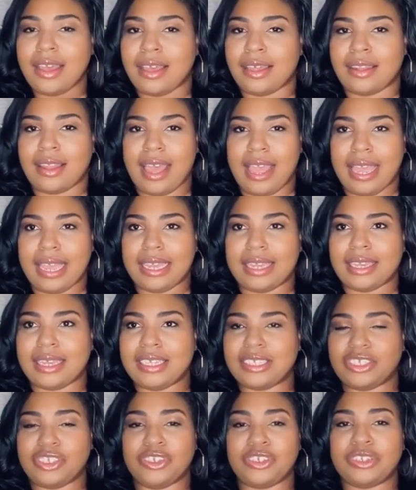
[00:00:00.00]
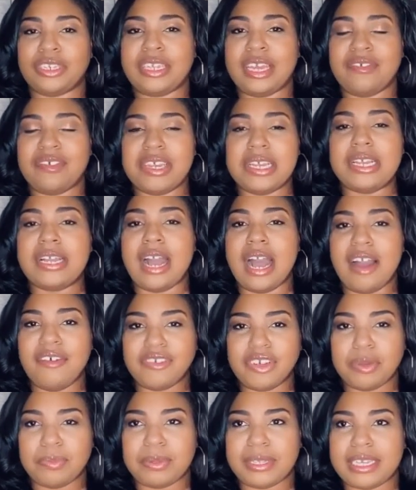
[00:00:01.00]
Like you're living
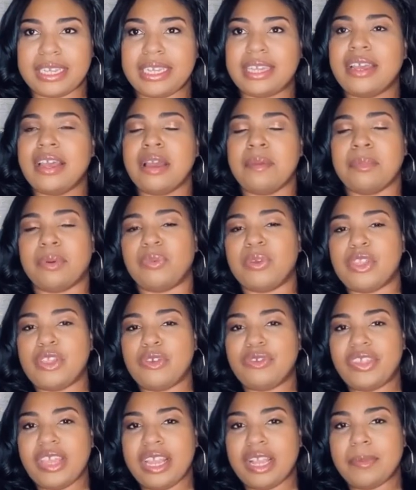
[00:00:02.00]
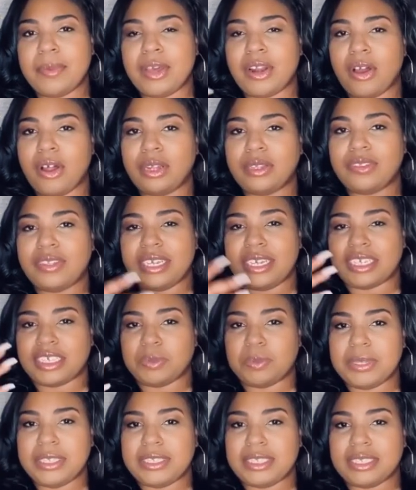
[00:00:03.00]
comfortably, but when you think about all of the
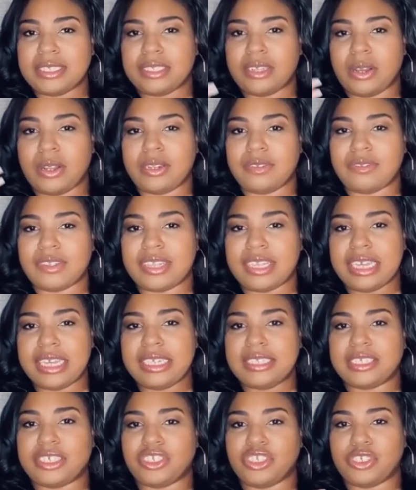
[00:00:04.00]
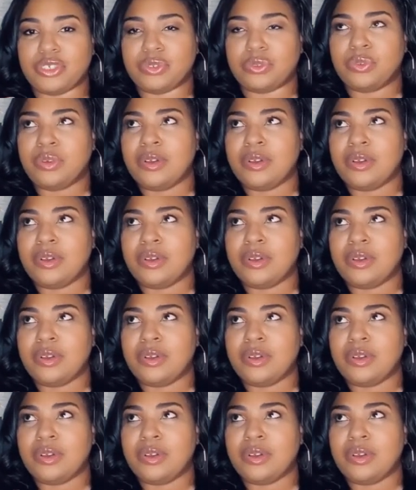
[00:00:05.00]
expenses and all of the things that you